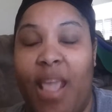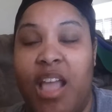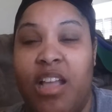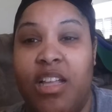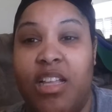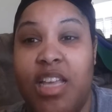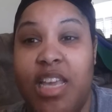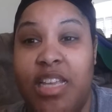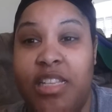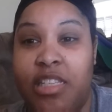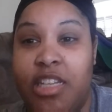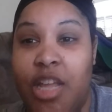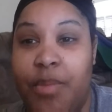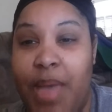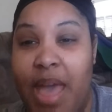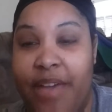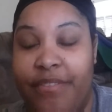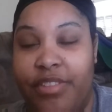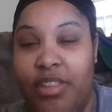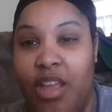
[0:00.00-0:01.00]
I ended up
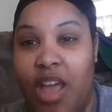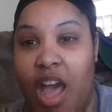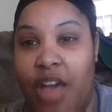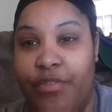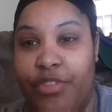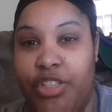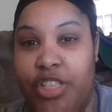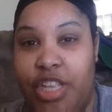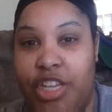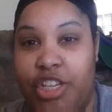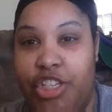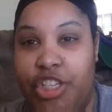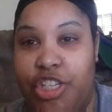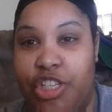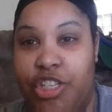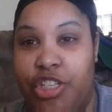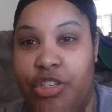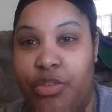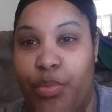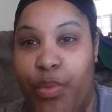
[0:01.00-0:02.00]
having the
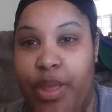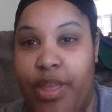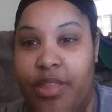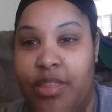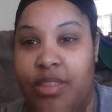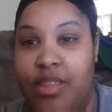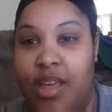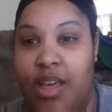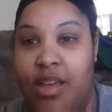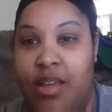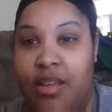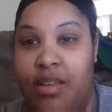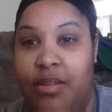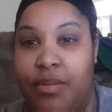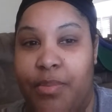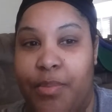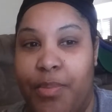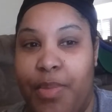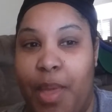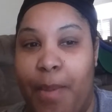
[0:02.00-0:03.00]
conversation with
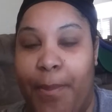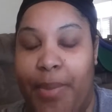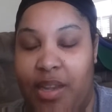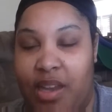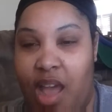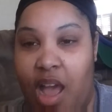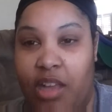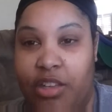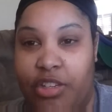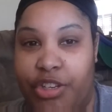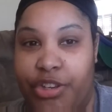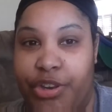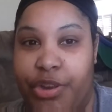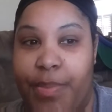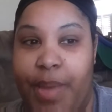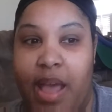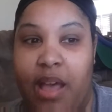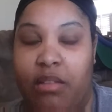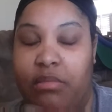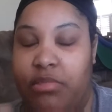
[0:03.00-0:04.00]
my doctor
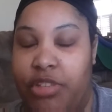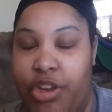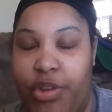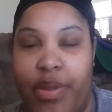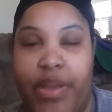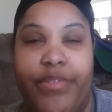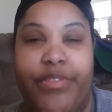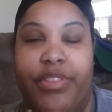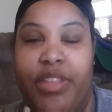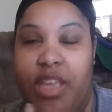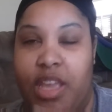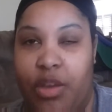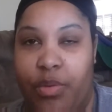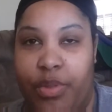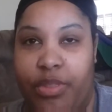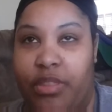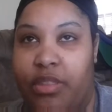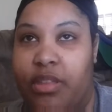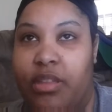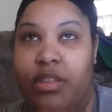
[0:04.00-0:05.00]
about everything
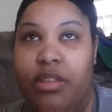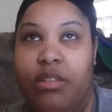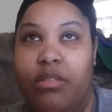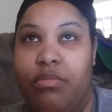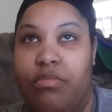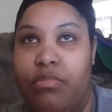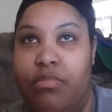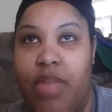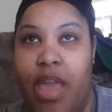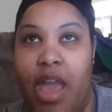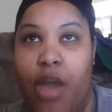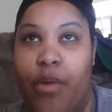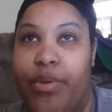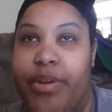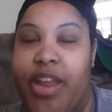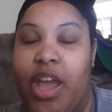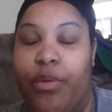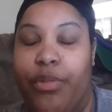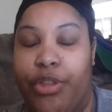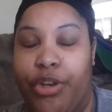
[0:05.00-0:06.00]
with the how it
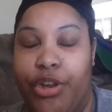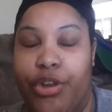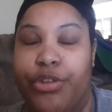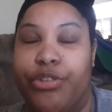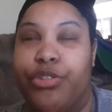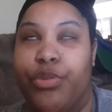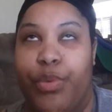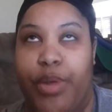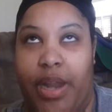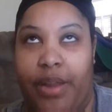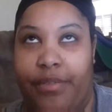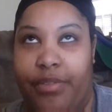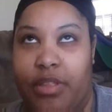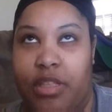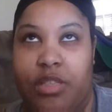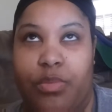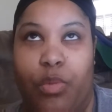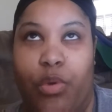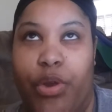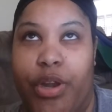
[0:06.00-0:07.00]
went down with the nurse or whatever
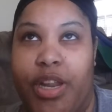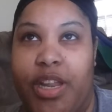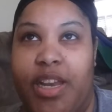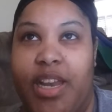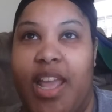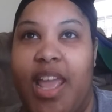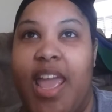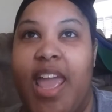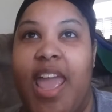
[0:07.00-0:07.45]
this morning.